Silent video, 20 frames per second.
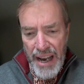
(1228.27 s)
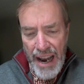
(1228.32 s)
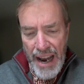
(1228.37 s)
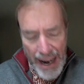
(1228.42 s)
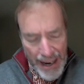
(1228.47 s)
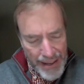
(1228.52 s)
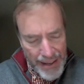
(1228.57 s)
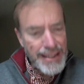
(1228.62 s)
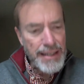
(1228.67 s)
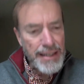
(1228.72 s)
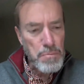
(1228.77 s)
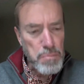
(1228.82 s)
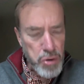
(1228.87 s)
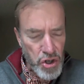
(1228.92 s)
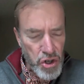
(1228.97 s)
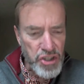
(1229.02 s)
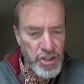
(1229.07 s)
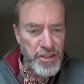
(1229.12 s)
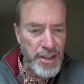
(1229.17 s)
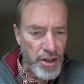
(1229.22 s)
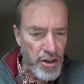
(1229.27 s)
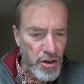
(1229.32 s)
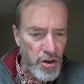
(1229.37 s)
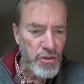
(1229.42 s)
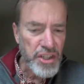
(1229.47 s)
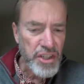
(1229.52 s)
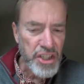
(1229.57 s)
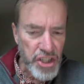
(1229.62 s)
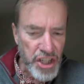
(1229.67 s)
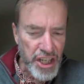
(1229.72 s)
and then push their
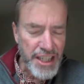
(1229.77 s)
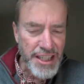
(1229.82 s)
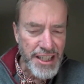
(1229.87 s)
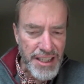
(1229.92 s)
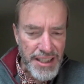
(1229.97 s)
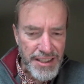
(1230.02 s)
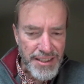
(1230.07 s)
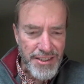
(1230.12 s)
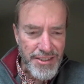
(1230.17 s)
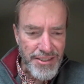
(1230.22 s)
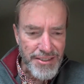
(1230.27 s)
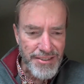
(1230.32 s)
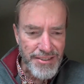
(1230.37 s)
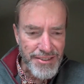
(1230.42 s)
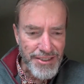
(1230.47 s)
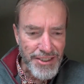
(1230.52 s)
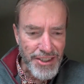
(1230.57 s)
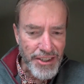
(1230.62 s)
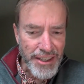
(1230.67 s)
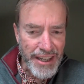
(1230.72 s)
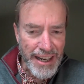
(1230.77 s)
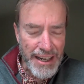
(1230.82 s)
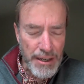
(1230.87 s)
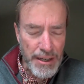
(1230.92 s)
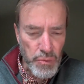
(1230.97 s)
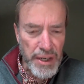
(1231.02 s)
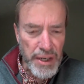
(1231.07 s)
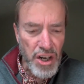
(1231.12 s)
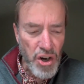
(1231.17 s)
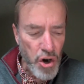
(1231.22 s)
own agendas. Okay, and
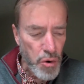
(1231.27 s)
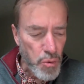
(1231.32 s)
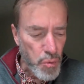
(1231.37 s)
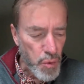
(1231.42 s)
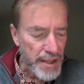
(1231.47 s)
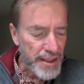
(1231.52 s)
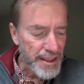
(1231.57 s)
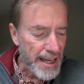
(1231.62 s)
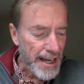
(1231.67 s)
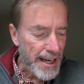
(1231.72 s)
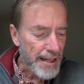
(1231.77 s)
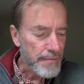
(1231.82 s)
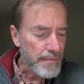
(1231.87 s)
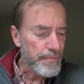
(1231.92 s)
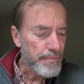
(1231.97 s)
we all want that.